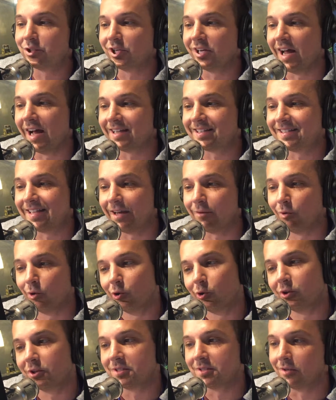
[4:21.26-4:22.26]
Jeanette said, well,
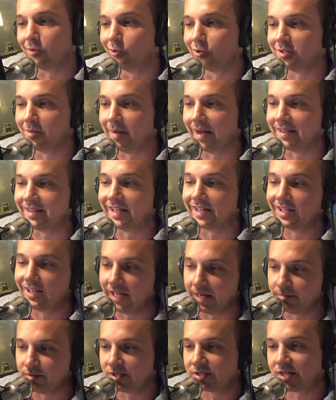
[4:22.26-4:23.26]
who's the man they
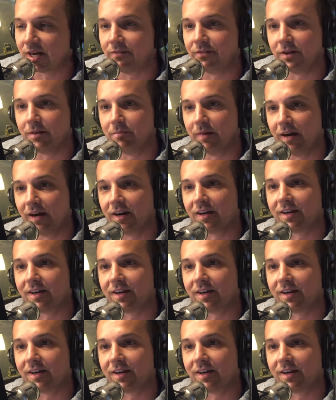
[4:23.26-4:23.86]
claim discovered America?